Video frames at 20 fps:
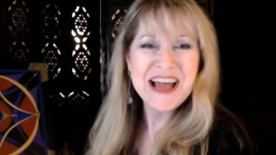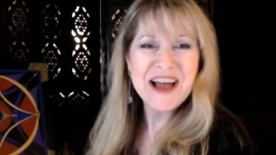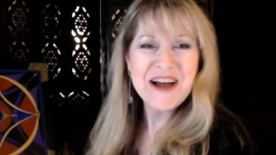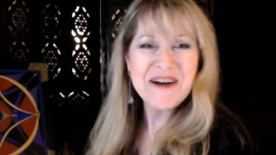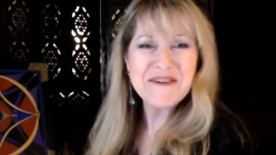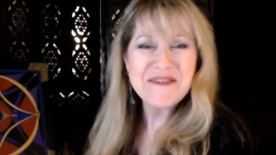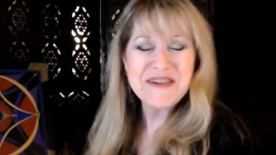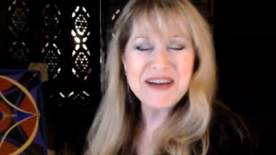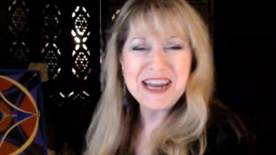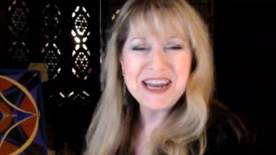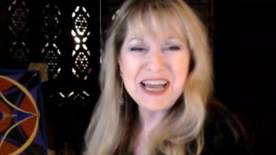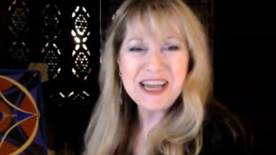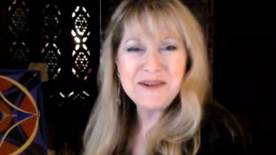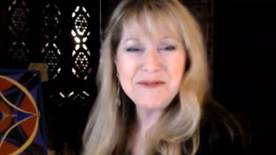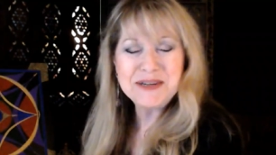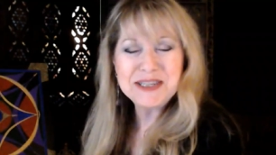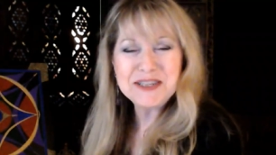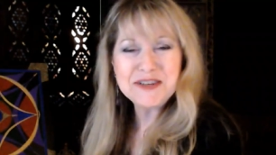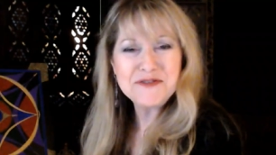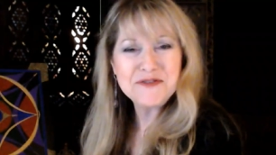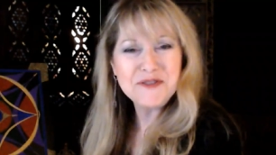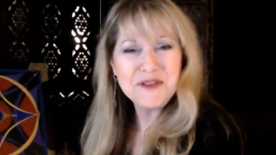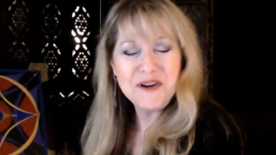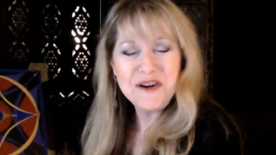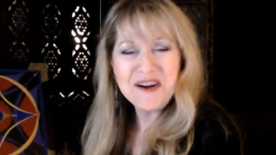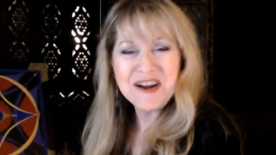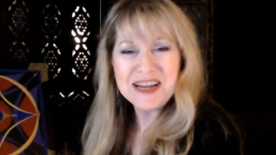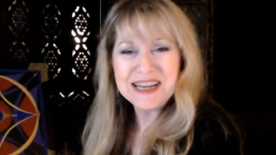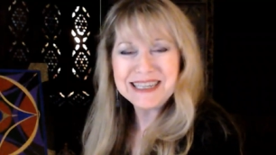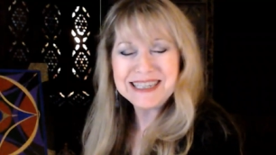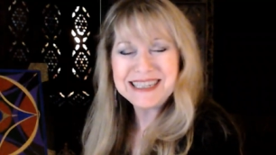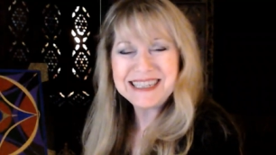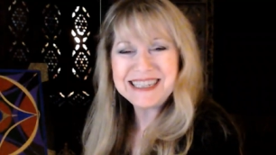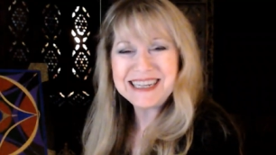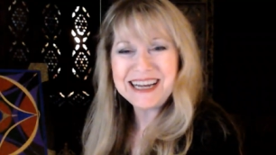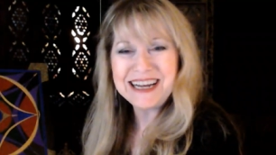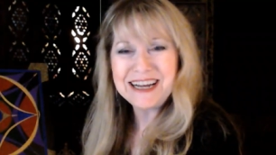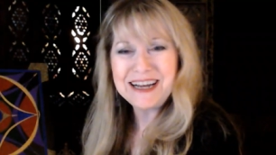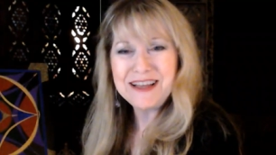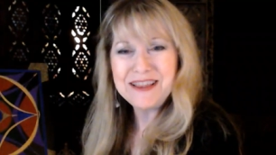when I was a florist,
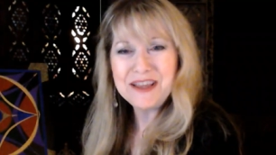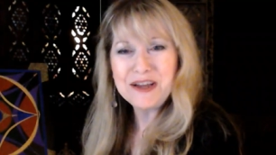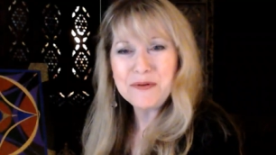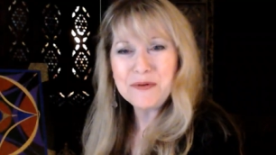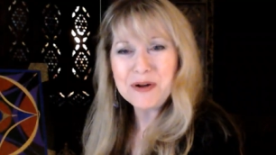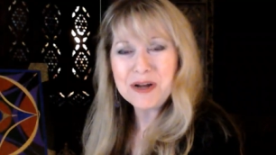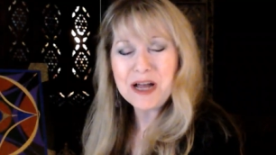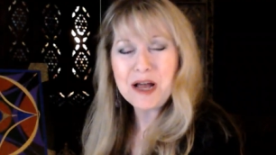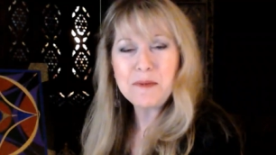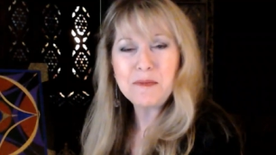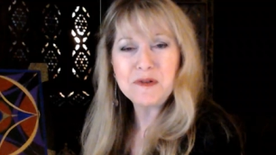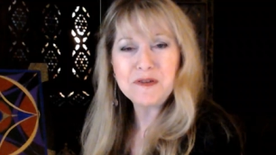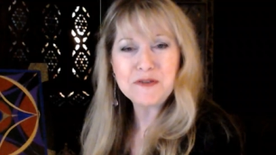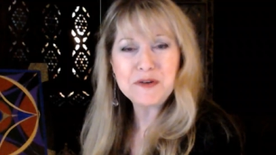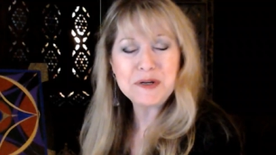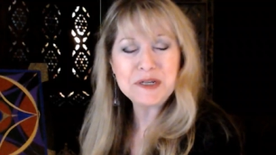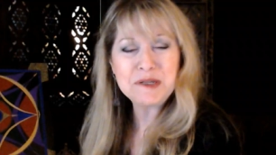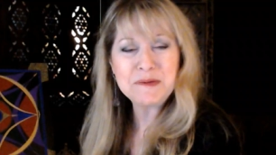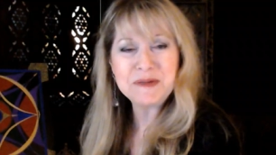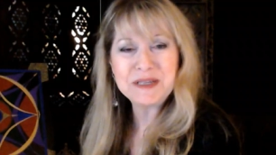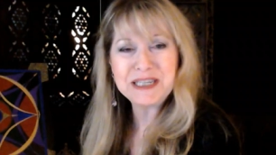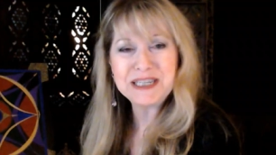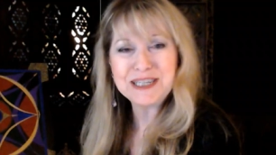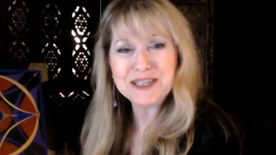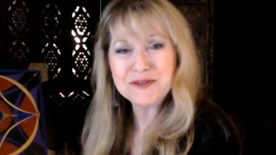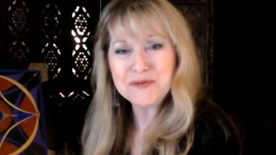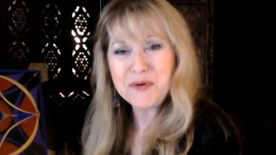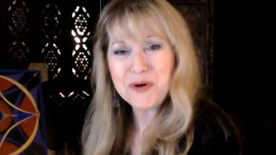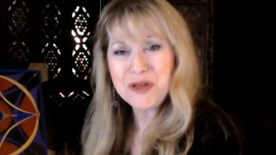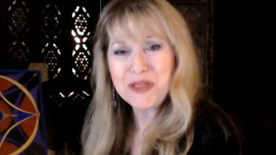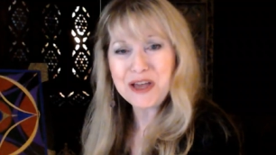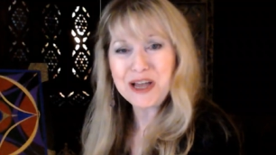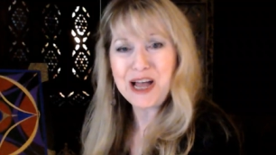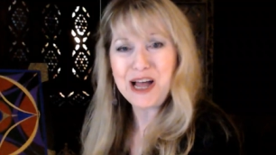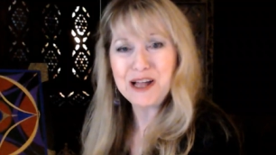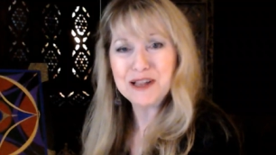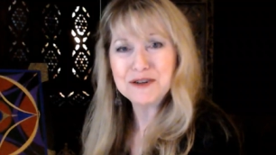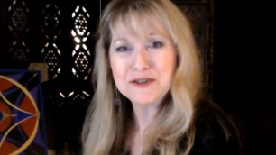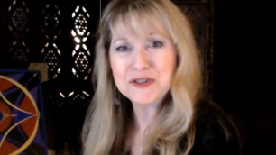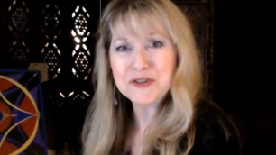uh, there were a couple of Christmases where the
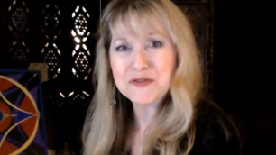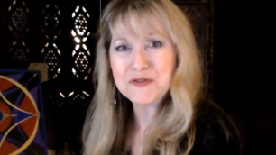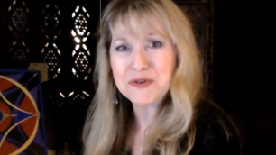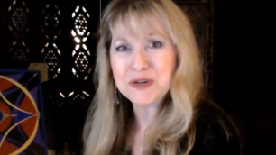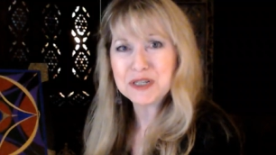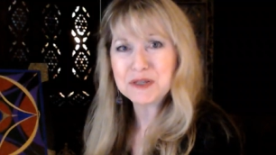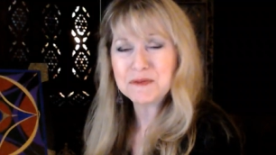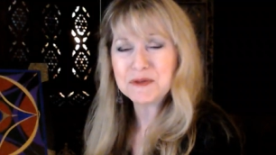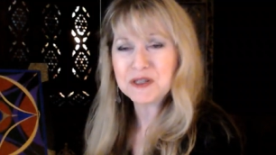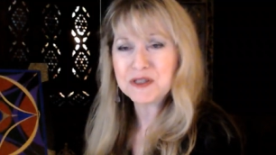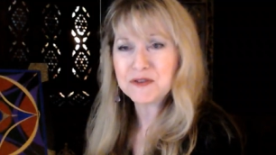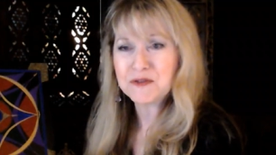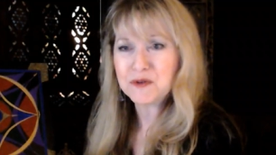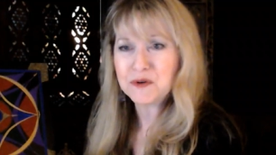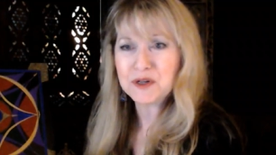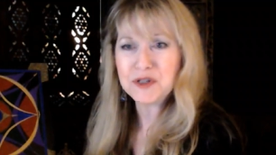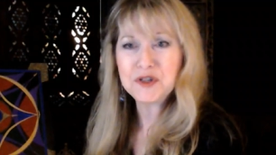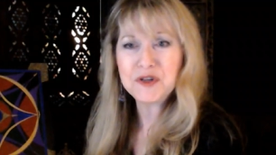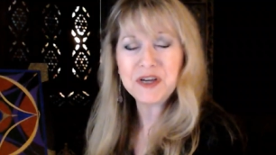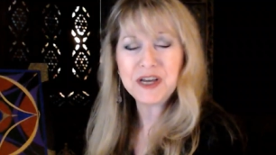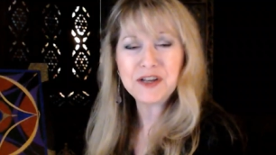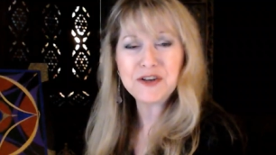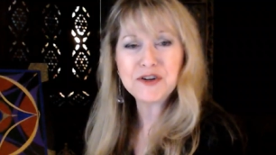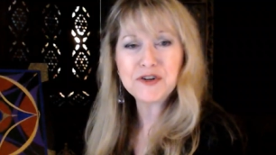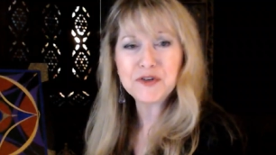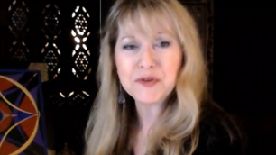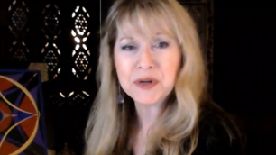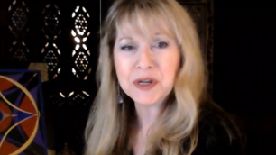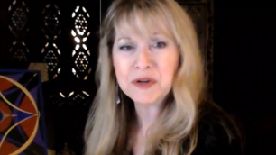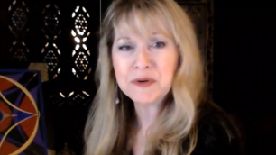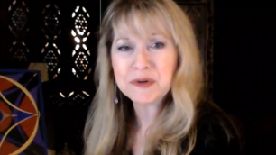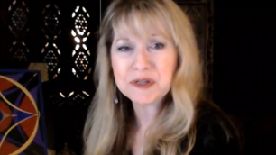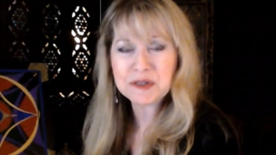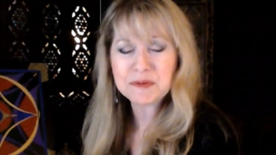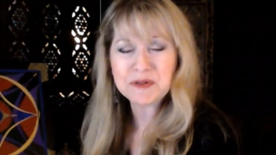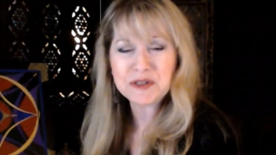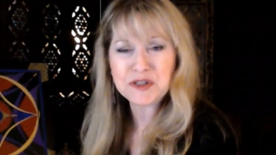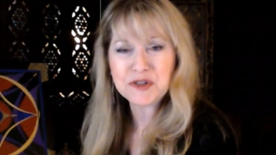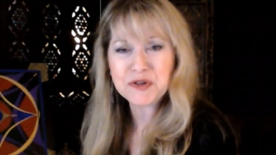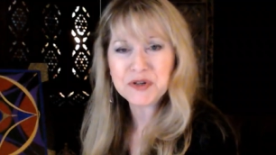colors of Christmas, of course, you had your green
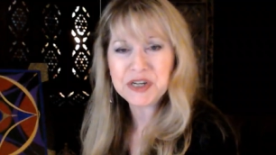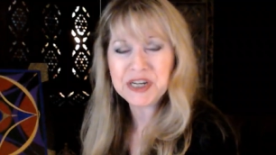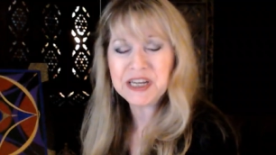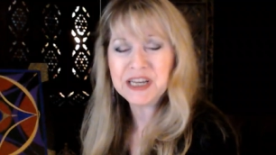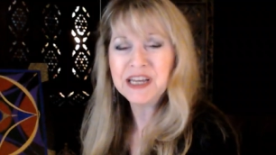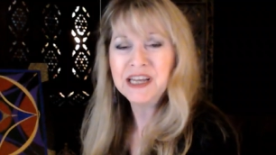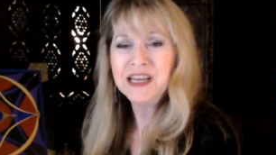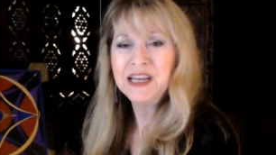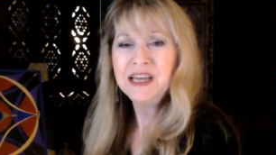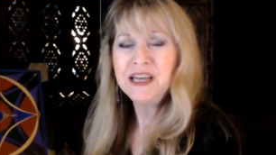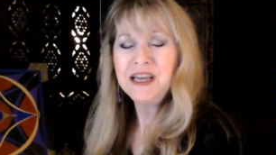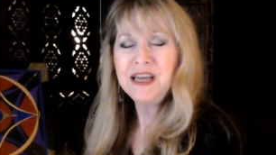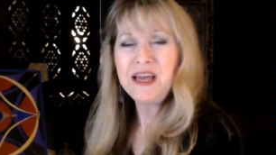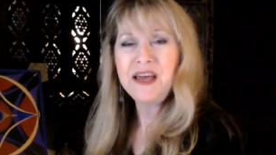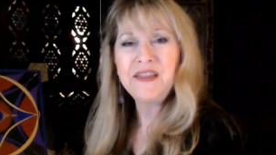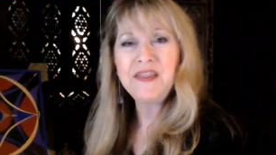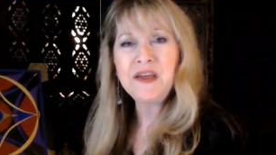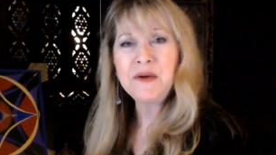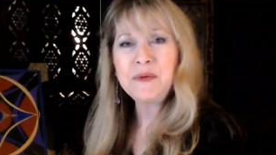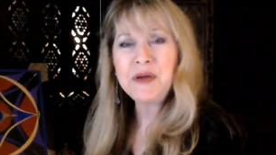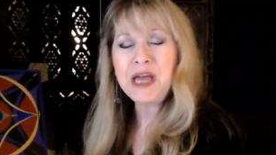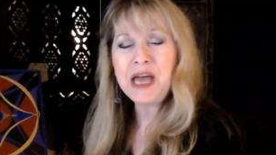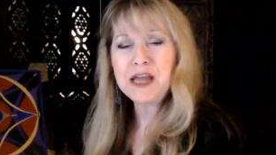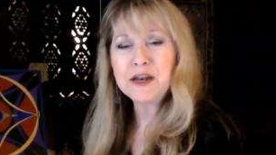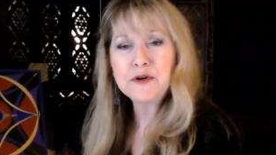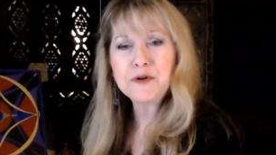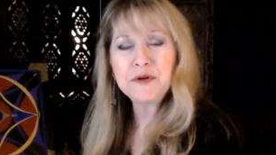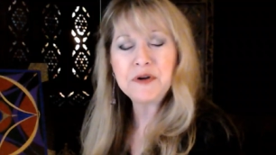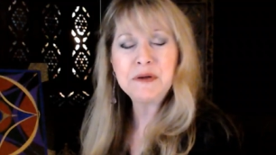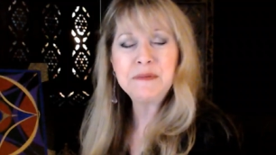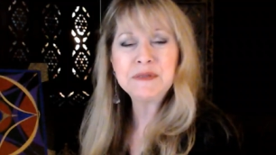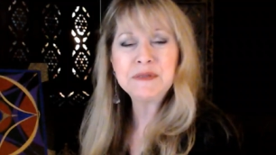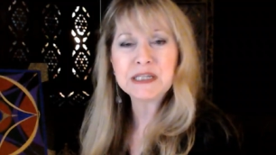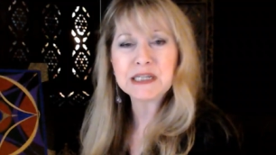Christmas tree, and then we had crimson